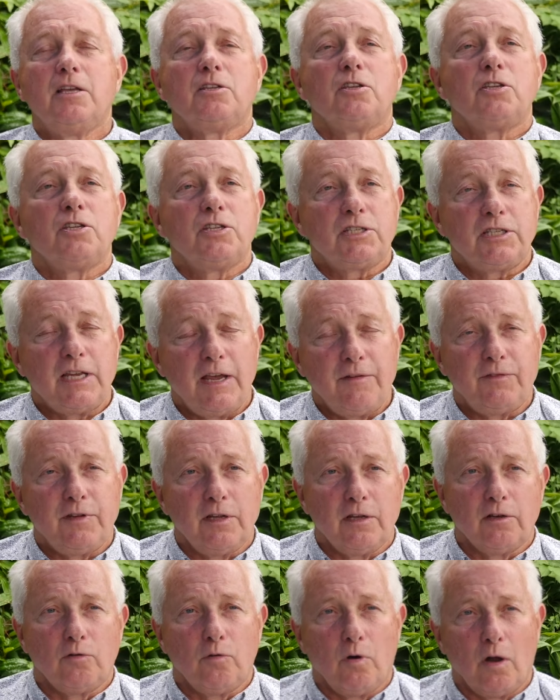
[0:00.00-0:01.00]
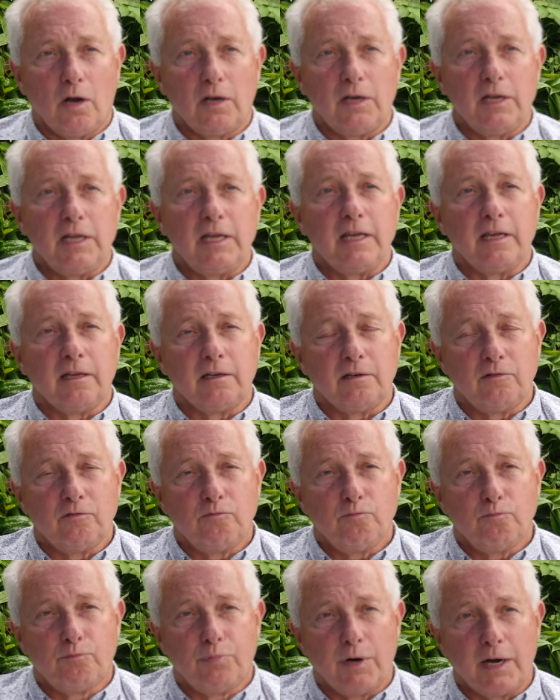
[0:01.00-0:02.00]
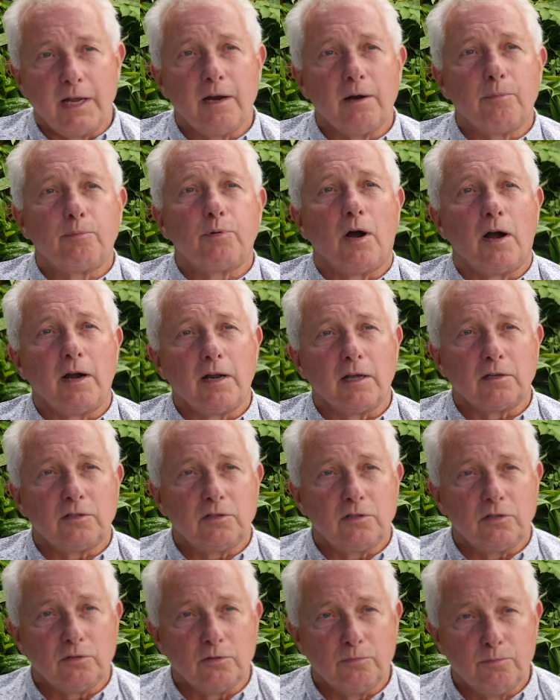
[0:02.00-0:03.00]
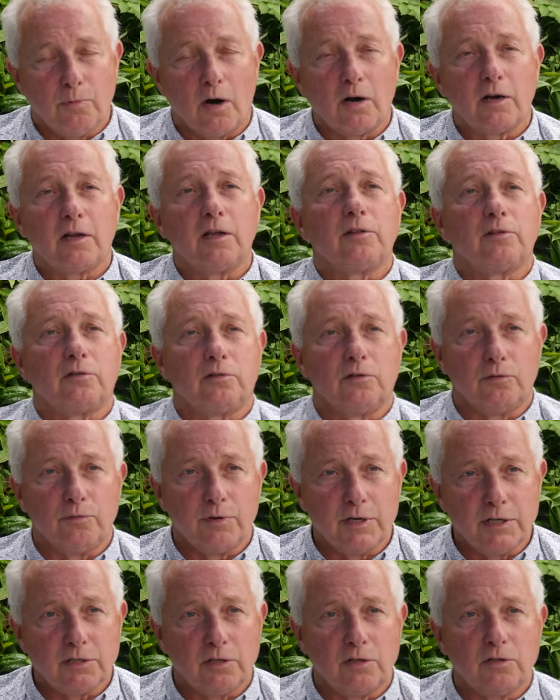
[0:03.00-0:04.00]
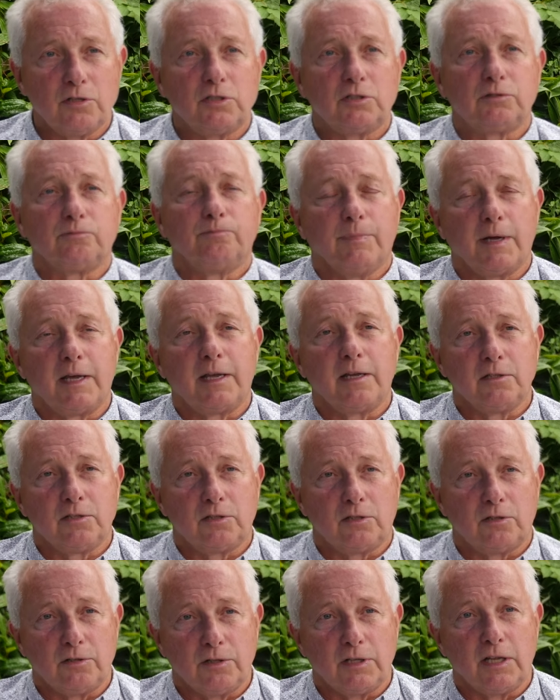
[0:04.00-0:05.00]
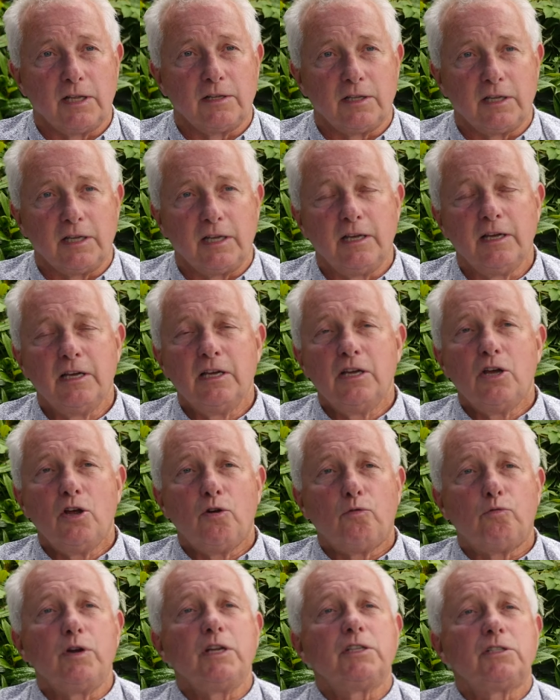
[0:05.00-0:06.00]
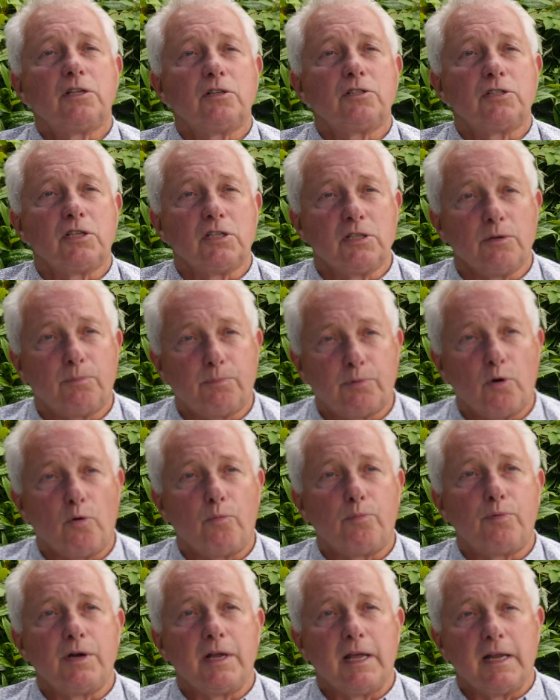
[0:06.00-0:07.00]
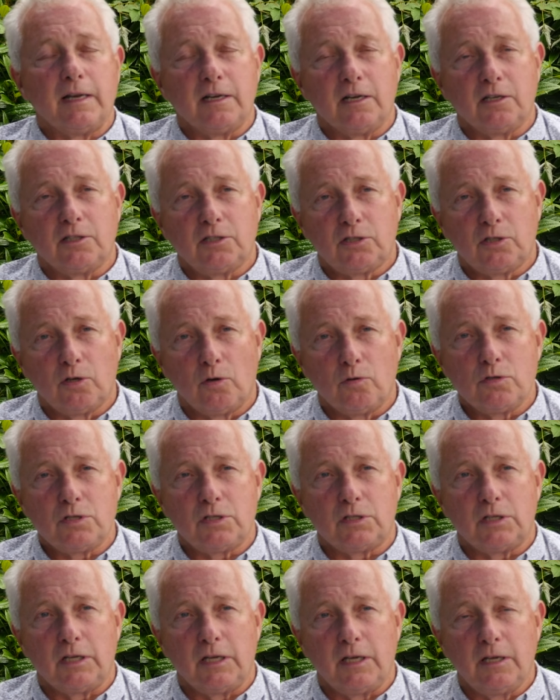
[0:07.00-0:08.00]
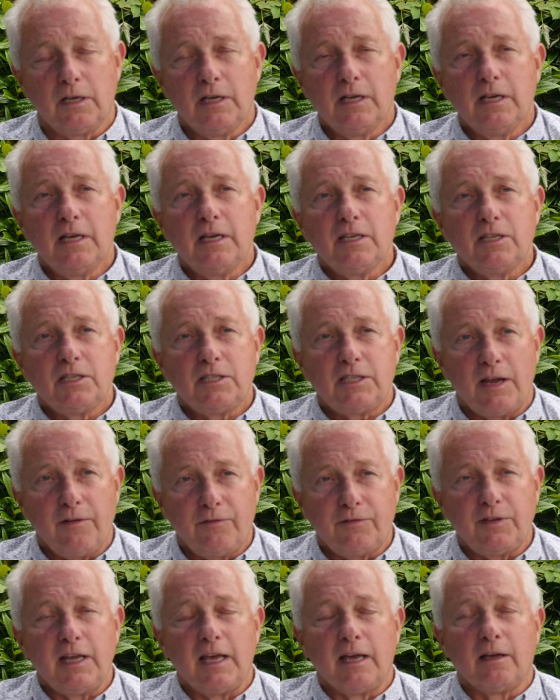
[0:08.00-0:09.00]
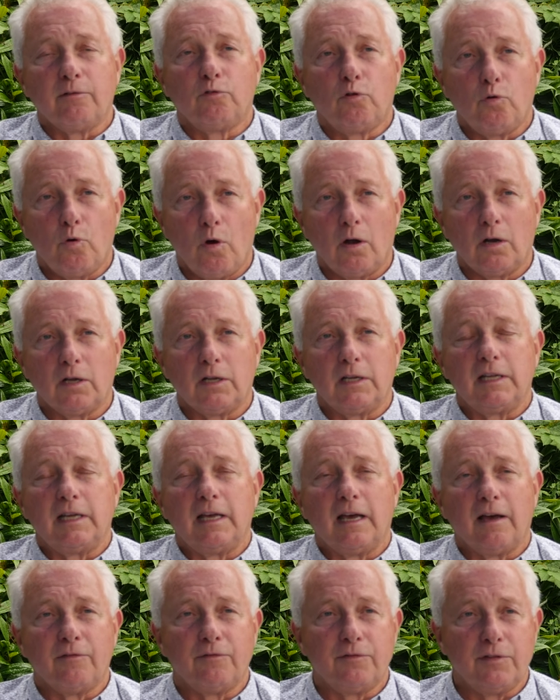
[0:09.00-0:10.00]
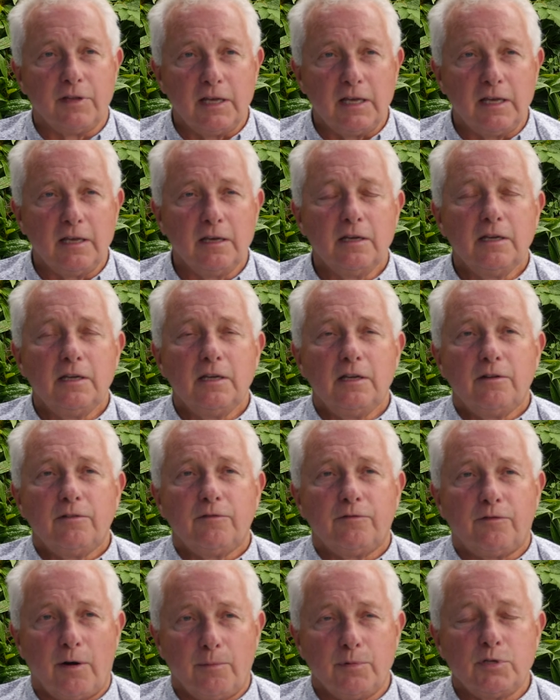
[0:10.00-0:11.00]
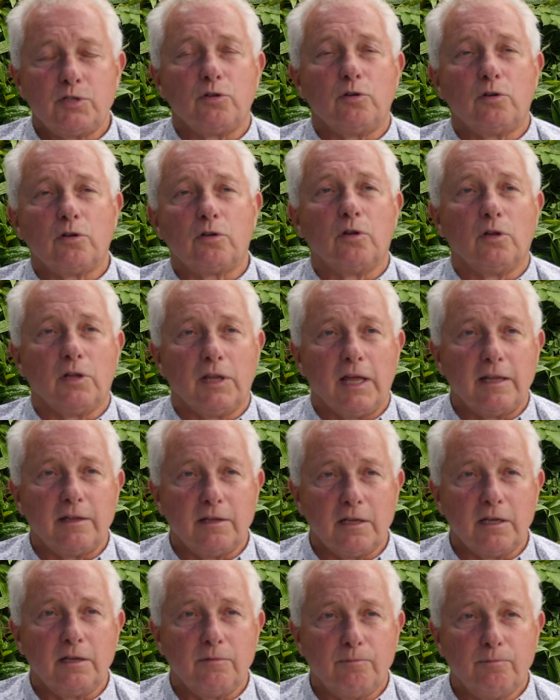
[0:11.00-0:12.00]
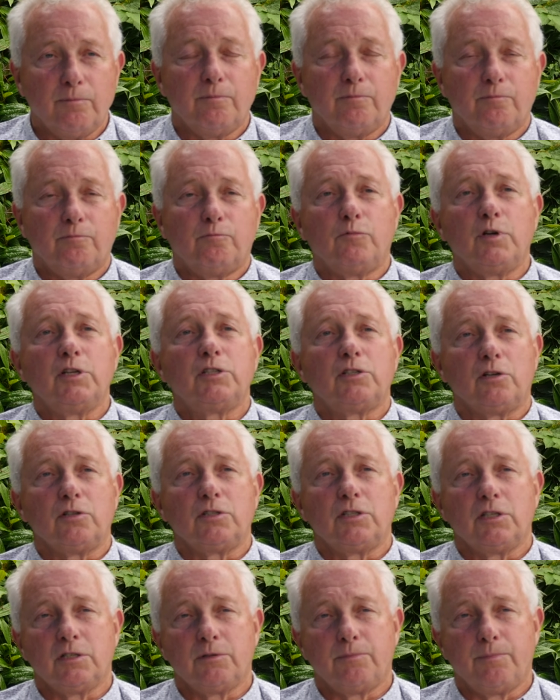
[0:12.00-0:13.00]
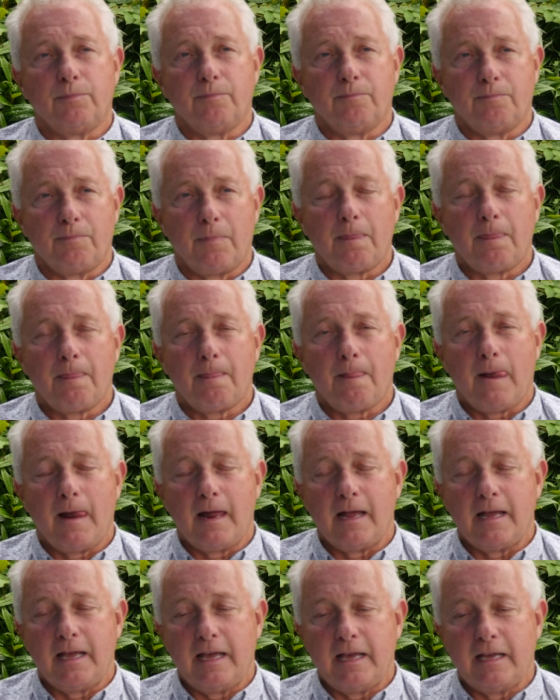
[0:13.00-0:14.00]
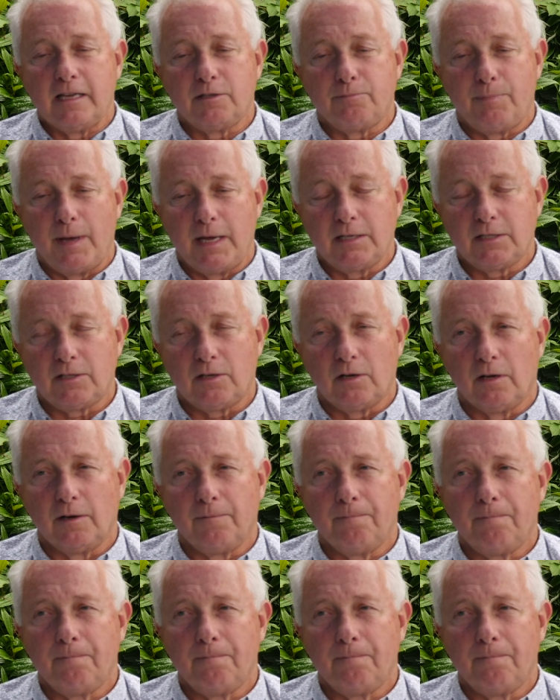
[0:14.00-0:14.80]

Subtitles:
Safety and quality in bringing a product to market through research, making sure that the research is appropriate and it shows the safety and quality of the pharmaceutical that the research is based on.